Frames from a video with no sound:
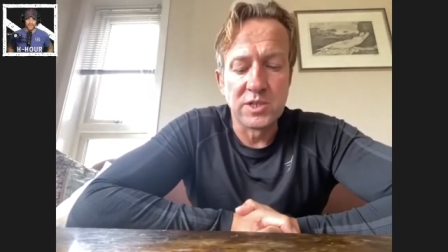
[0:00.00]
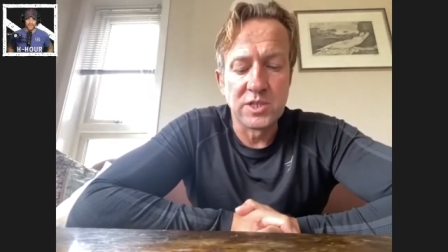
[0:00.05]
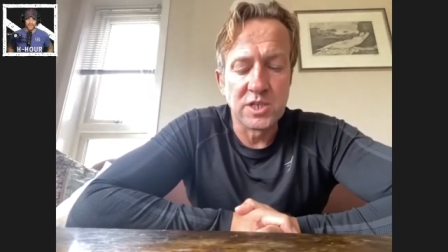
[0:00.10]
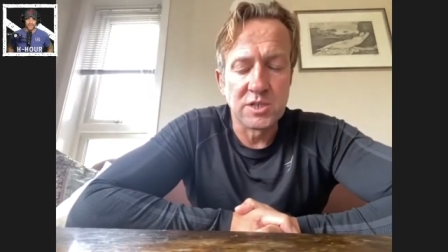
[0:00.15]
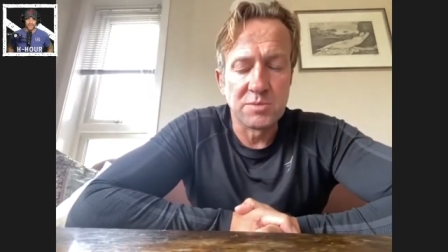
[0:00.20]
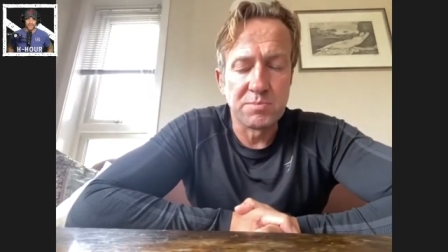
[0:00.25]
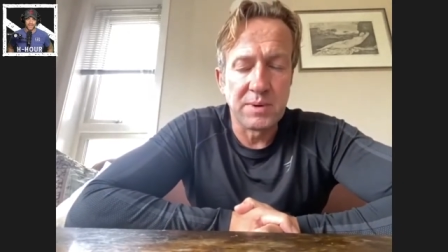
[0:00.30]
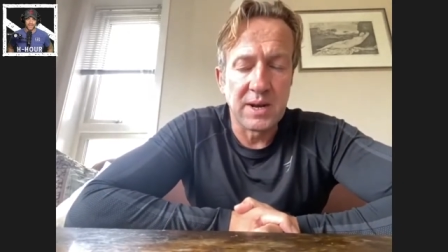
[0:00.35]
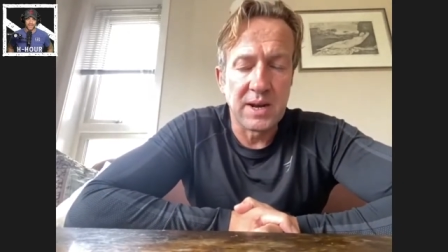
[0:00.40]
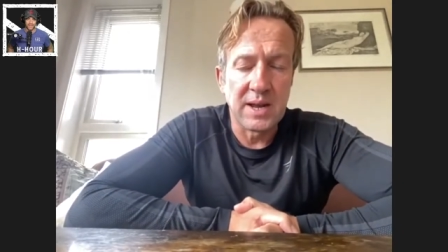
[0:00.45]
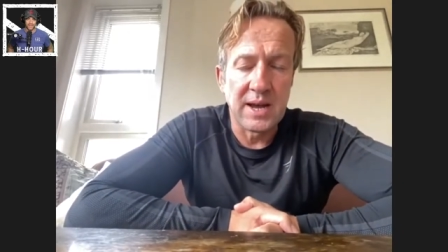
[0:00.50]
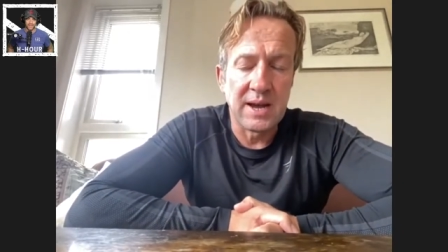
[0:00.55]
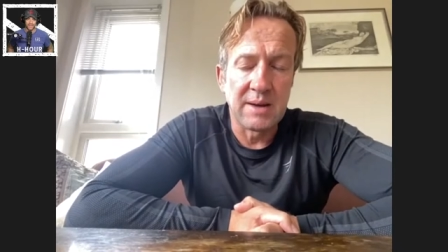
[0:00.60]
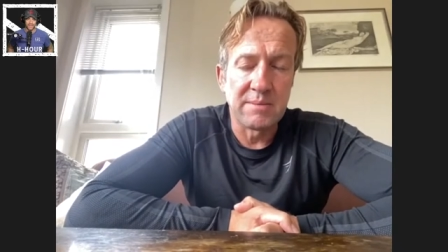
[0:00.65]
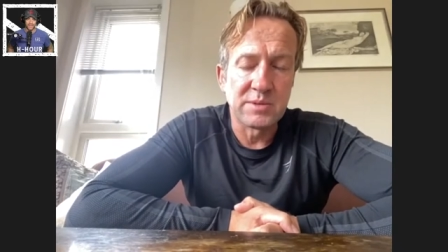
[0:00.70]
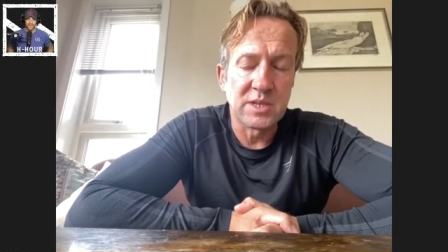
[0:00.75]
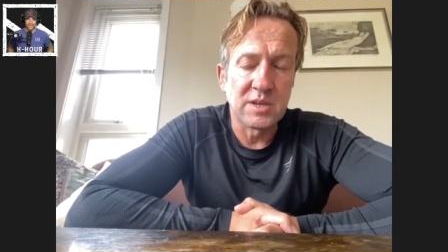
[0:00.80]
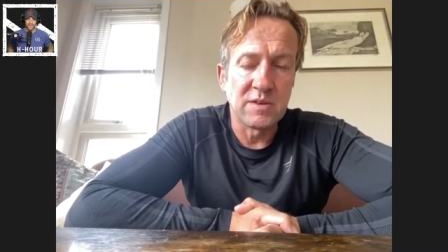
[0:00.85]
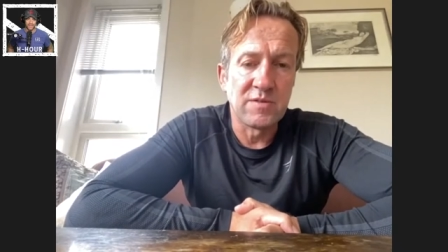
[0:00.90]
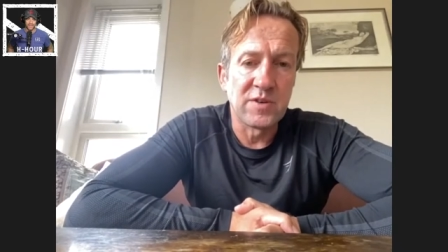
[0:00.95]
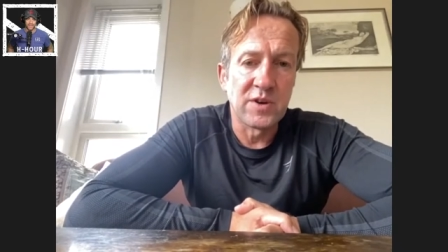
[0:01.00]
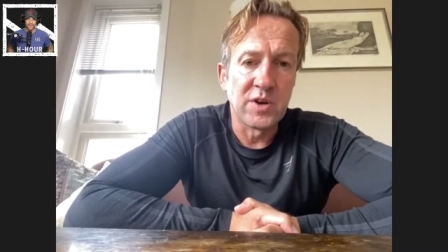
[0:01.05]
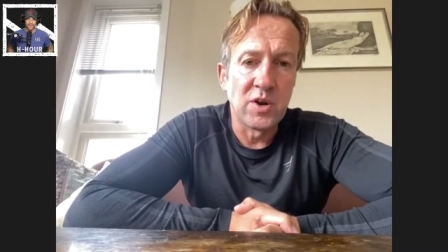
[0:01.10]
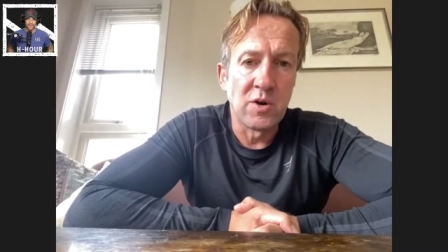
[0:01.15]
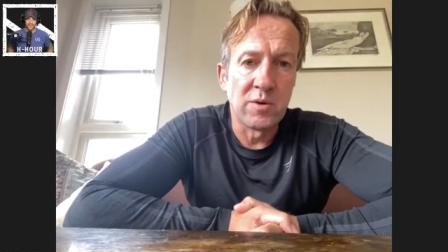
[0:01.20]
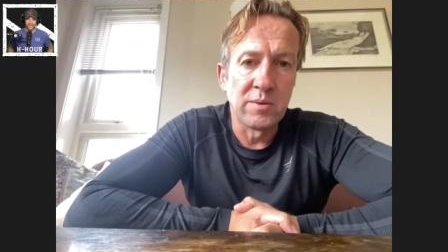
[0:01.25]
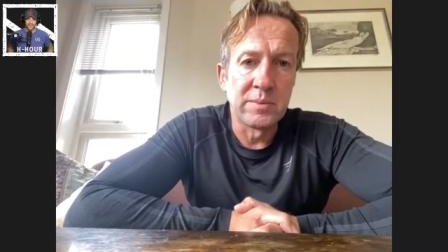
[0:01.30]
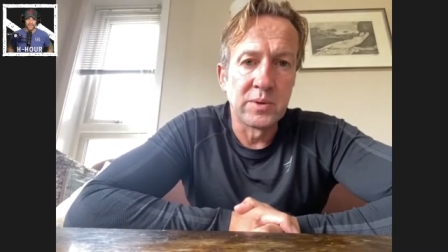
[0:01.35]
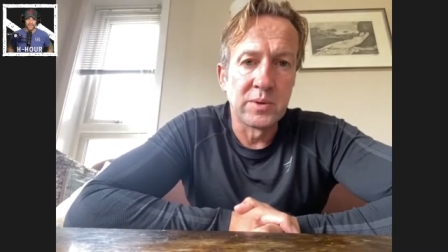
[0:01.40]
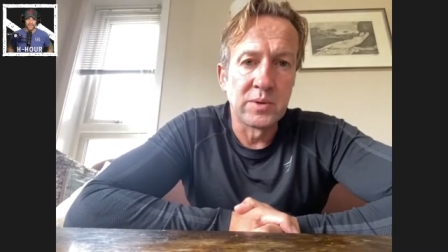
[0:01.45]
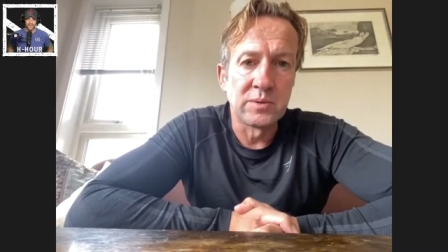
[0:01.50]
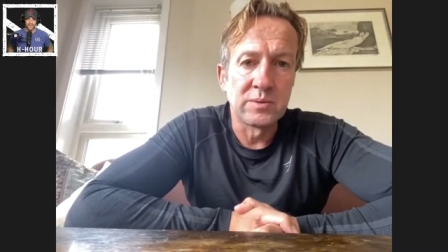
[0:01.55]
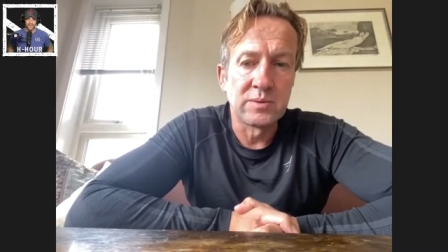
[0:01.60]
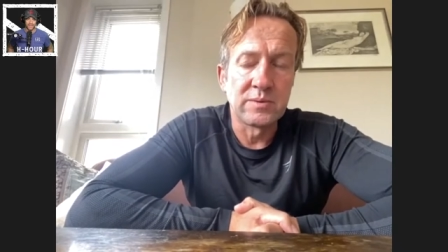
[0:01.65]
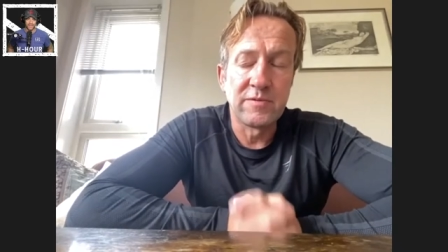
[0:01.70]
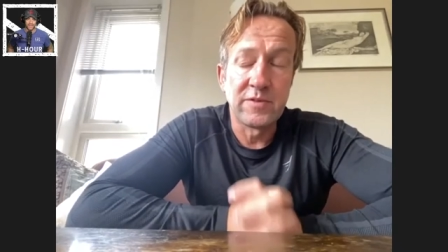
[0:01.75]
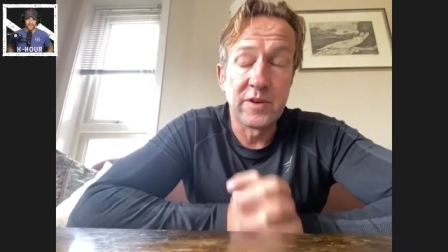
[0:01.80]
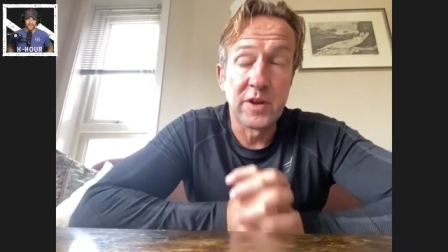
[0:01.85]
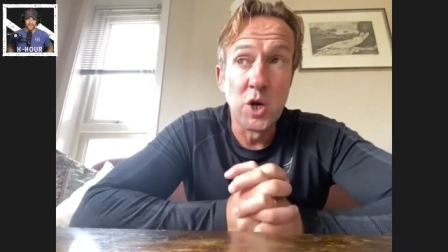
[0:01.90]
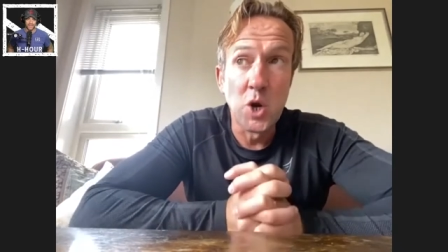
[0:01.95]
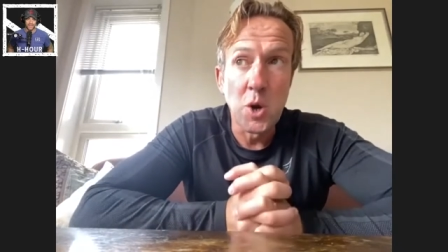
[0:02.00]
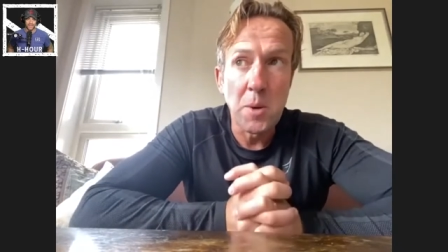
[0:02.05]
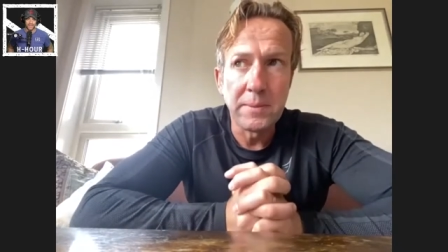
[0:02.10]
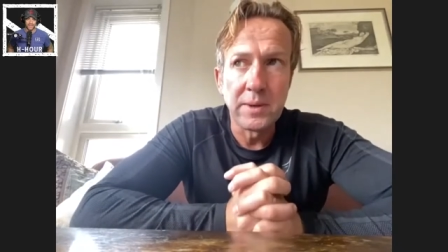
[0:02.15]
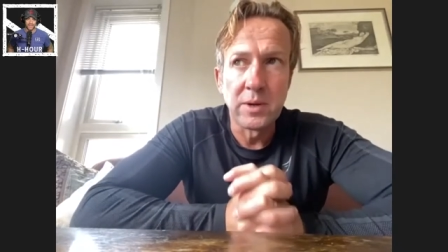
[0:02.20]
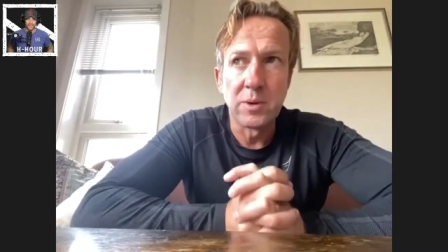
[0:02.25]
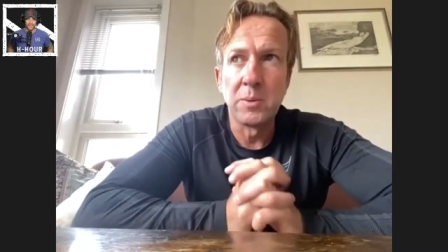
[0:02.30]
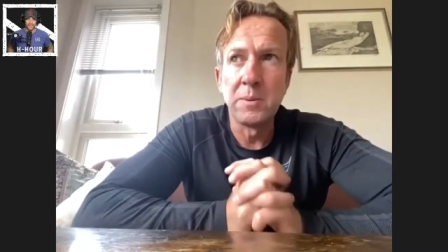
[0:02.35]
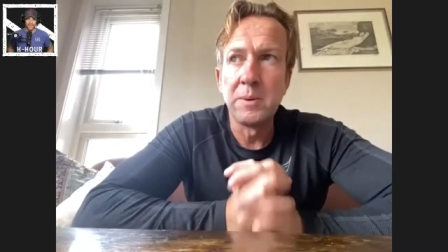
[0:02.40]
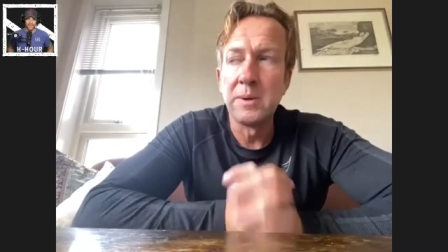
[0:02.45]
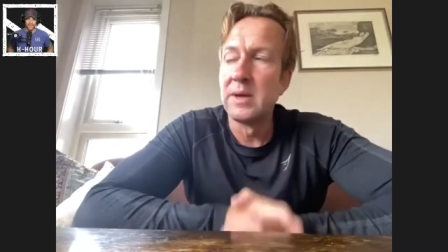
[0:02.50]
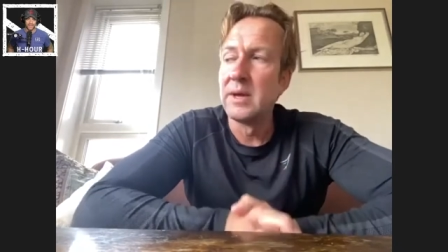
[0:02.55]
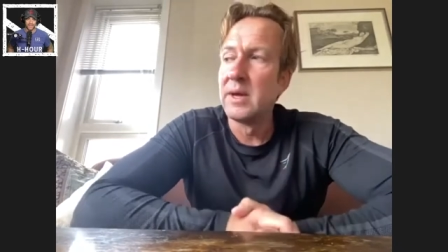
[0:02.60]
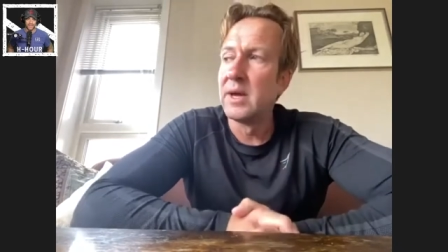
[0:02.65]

It's just been absolutely phenomenal, phenomenal.